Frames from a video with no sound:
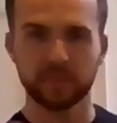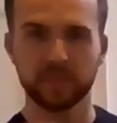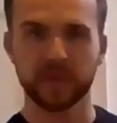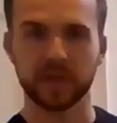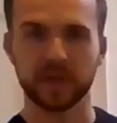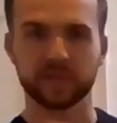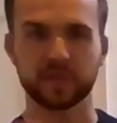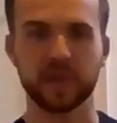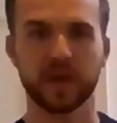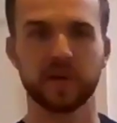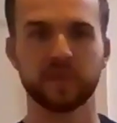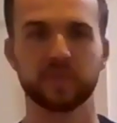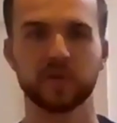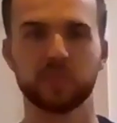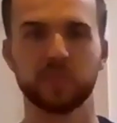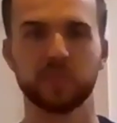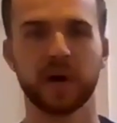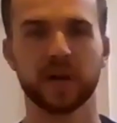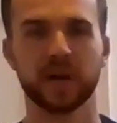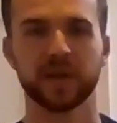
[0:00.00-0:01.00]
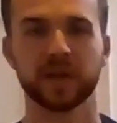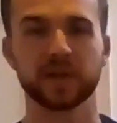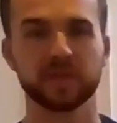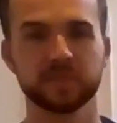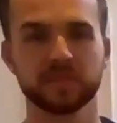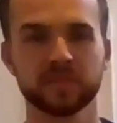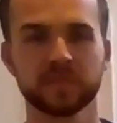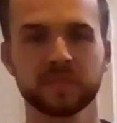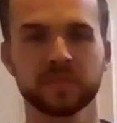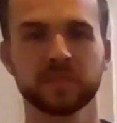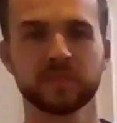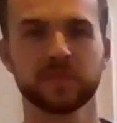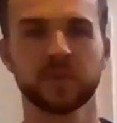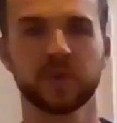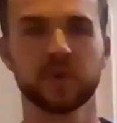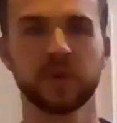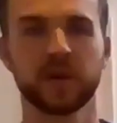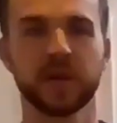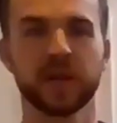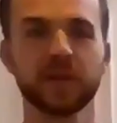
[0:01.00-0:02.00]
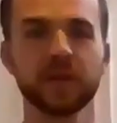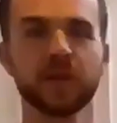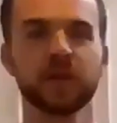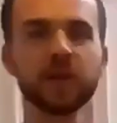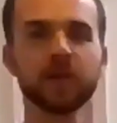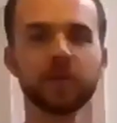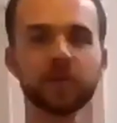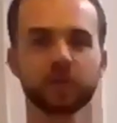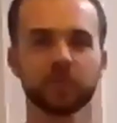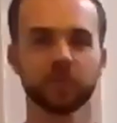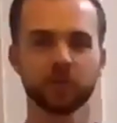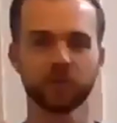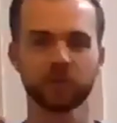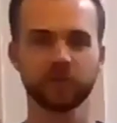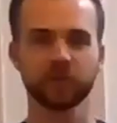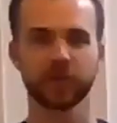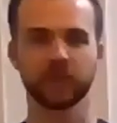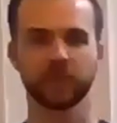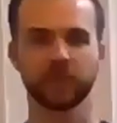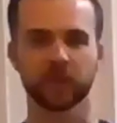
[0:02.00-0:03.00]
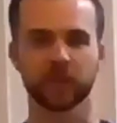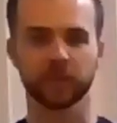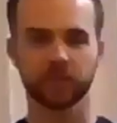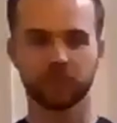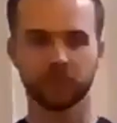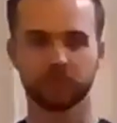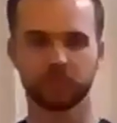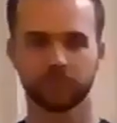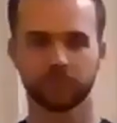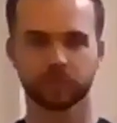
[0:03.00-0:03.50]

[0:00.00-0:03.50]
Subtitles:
and it's kind of robotic, all right? So it looks like this.